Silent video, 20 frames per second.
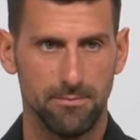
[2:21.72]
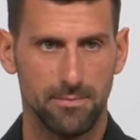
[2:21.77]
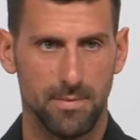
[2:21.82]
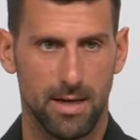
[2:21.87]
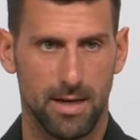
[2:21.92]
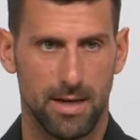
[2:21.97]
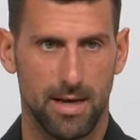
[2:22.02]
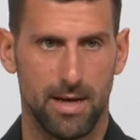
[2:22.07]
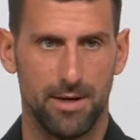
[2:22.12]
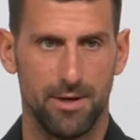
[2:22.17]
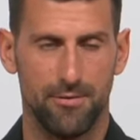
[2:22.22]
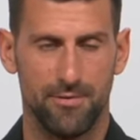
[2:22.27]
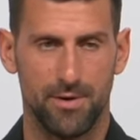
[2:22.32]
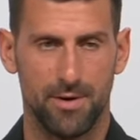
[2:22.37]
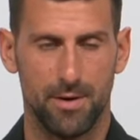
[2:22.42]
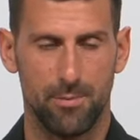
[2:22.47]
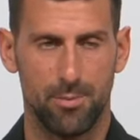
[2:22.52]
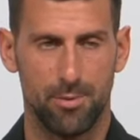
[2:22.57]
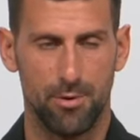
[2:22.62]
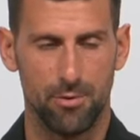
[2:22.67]
a kind of
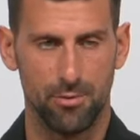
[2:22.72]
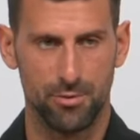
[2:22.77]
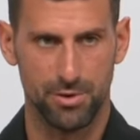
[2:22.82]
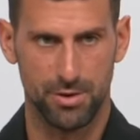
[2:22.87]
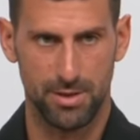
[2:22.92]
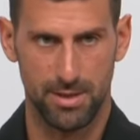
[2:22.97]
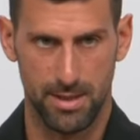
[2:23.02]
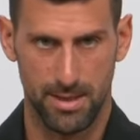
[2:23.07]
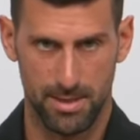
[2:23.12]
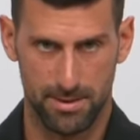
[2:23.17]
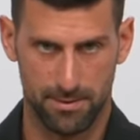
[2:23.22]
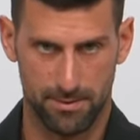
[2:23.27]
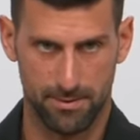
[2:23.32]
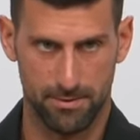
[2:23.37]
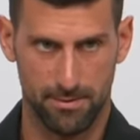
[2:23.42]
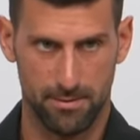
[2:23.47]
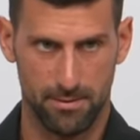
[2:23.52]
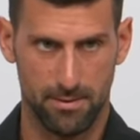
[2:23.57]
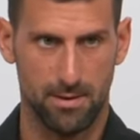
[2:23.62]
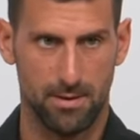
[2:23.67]
an approach
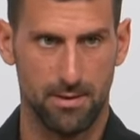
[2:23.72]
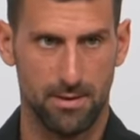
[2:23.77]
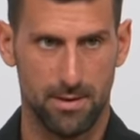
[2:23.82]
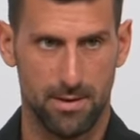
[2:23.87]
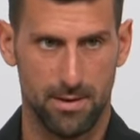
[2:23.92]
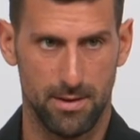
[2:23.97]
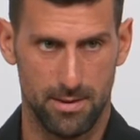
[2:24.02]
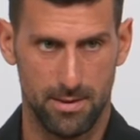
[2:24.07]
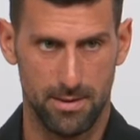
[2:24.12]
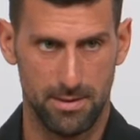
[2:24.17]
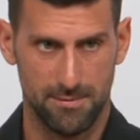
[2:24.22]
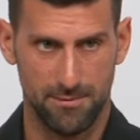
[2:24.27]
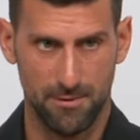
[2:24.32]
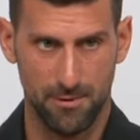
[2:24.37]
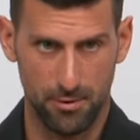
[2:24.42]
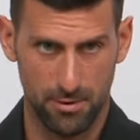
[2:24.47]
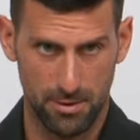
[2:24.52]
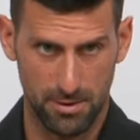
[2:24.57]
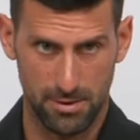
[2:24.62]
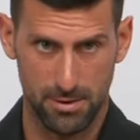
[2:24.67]
that is
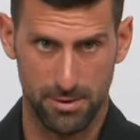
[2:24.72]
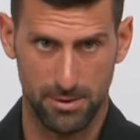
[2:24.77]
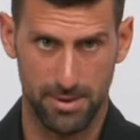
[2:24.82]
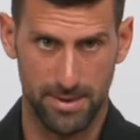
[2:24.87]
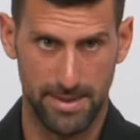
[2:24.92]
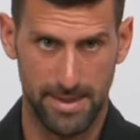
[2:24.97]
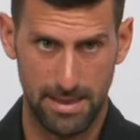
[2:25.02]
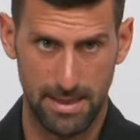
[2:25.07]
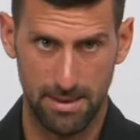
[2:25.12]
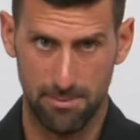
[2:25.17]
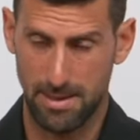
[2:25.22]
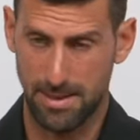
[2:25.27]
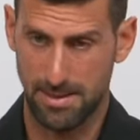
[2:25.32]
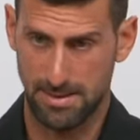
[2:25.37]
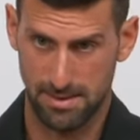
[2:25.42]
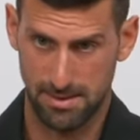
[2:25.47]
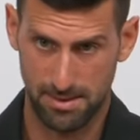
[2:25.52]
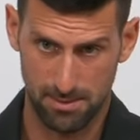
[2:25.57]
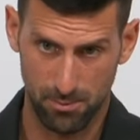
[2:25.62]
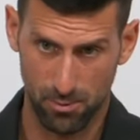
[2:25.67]
focused on a daily
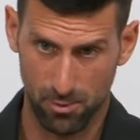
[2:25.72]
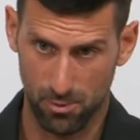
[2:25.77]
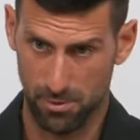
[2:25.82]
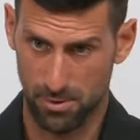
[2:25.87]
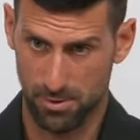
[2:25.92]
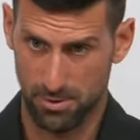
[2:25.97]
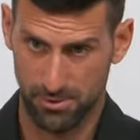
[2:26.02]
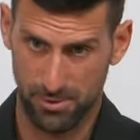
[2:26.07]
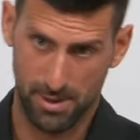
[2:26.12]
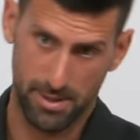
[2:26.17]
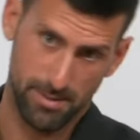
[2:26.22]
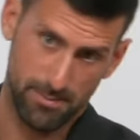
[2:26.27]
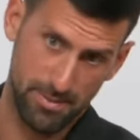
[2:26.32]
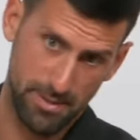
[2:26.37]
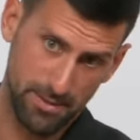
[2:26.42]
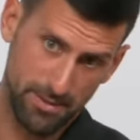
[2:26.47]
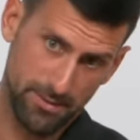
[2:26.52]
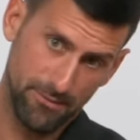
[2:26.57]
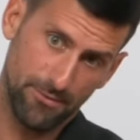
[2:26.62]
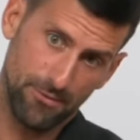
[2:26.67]
basis, more trying to
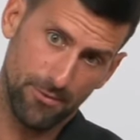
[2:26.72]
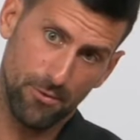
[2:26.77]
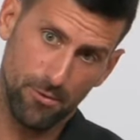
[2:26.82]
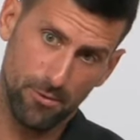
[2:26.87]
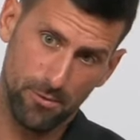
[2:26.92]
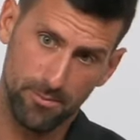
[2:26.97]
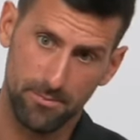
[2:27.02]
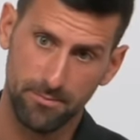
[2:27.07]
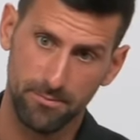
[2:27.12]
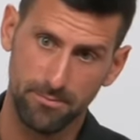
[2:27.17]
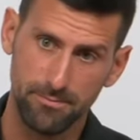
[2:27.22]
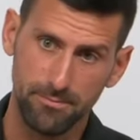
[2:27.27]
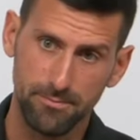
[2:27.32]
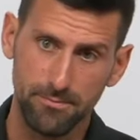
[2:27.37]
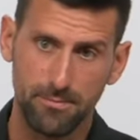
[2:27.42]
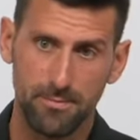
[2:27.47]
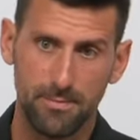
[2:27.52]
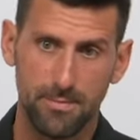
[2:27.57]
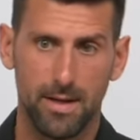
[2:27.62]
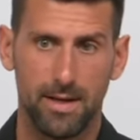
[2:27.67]
build the form
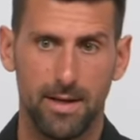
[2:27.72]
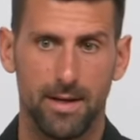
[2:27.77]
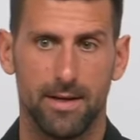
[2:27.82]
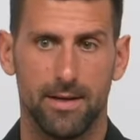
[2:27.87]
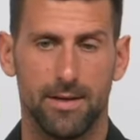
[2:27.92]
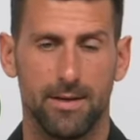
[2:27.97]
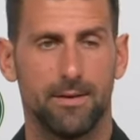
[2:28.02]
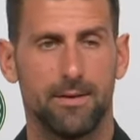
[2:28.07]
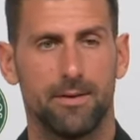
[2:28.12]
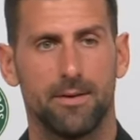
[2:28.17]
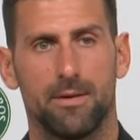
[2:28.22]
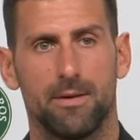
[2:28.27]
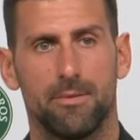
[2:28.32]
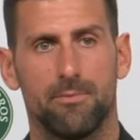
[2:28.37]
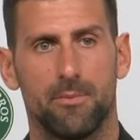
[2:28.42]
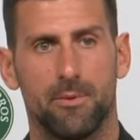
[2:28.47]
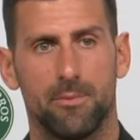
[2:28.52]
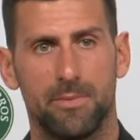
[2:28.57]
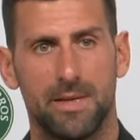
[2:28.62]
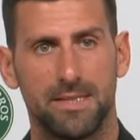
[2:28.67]
and
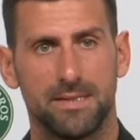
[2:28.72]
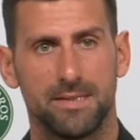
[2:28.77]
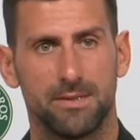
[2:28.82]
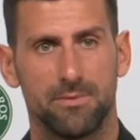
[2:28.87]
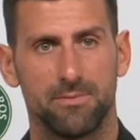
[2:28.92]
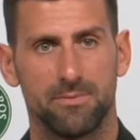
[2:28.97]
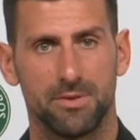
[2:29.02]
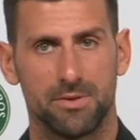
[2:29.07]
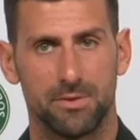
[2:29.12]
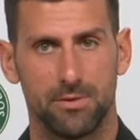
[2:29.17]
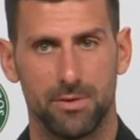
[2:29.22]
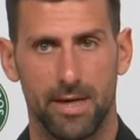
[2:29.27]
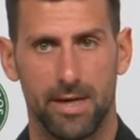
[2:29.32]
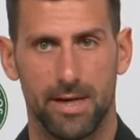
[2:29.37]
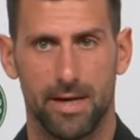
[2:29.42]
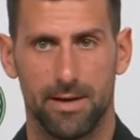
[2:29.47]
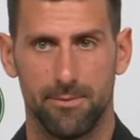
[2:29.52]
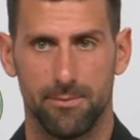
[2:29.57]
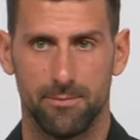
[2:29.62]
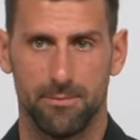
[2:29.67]
momentum so that
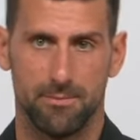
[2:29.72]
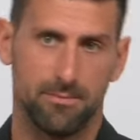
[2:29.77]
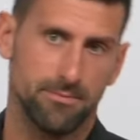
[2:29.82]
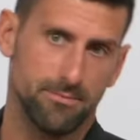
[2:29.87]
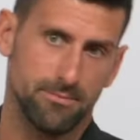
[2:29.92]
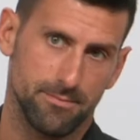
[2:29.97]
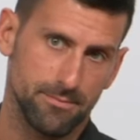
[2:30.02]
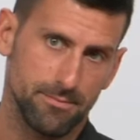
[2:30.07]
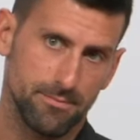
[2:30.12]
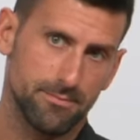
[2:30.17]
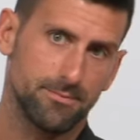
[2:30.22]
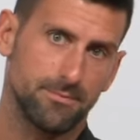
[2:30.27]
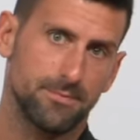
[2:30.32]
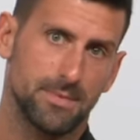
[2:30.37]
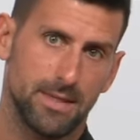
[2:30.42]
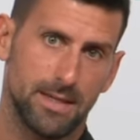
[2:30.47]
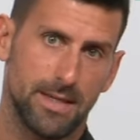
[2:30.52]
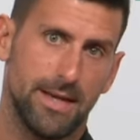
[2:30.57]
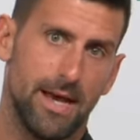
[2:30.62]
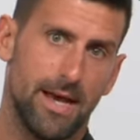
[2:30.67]
I
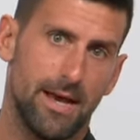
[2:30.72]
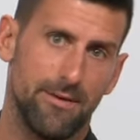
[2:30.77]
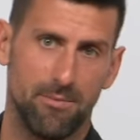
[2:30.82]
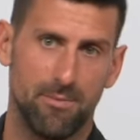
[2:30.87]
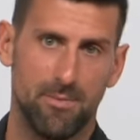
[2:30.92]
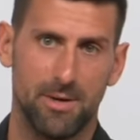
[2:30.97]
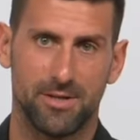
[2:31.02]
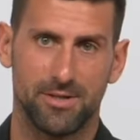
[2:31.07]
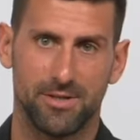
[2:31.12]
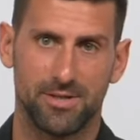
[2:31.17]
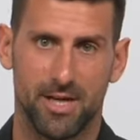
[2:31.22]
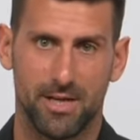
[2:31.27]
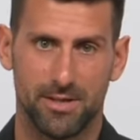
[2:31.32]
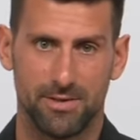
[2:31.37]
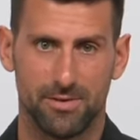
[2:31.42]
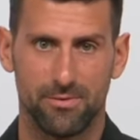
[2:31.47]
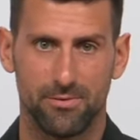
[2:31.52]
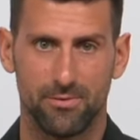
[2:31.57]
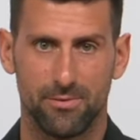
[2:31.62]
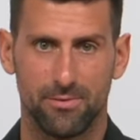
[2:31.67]
can have a better
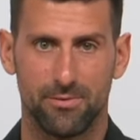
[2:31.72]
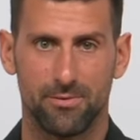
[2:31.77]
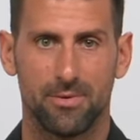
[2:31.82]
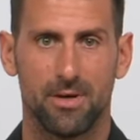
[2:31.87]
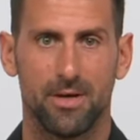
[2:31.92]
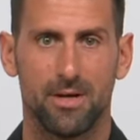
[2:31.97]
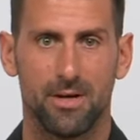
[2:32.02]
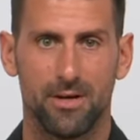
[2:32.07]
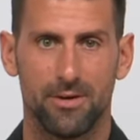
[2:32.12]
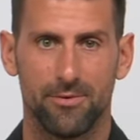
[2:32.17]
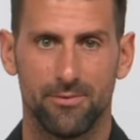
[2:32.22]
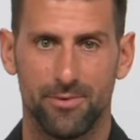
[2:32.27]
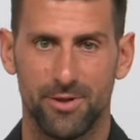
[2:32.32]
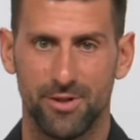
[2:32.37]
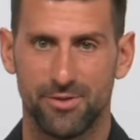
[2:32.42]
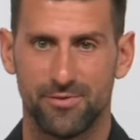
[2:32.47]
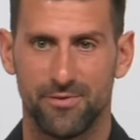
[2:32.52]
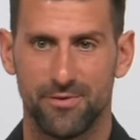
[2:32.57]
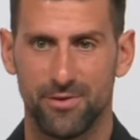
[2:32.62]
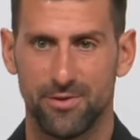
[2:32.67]
chance to
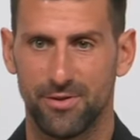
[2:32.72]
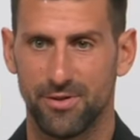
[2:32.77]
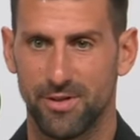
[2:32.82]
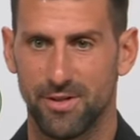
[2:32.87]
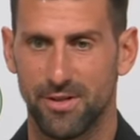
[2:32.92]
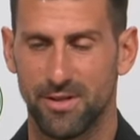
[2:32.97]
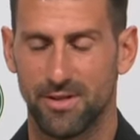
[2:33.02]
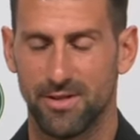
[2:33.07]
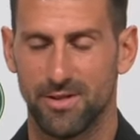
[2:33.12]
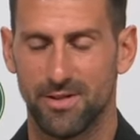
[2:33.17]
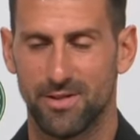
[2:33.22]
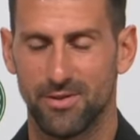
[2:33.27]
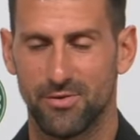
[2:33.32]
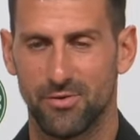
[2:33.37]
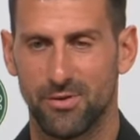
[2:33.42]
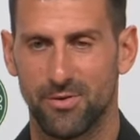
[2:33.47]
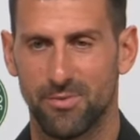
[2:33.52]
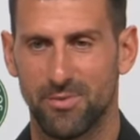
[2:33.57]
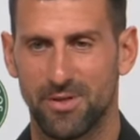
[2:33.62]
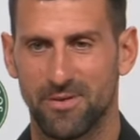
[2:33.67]
reach further in the
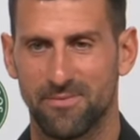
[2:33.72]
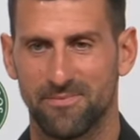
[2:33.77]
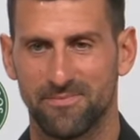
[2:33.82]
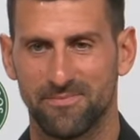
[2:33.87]
tournament.